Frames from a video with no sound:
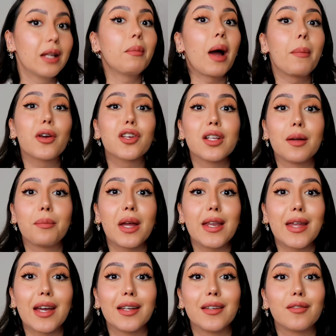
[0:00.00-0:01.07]
In my personal
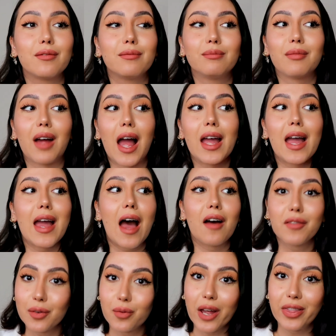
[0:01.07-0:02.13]
opinion, I
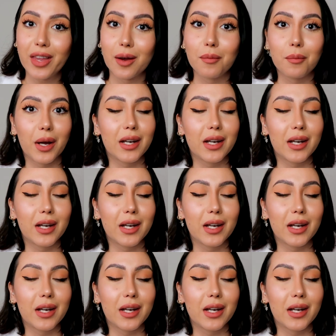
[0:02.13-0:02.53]
haven't read them,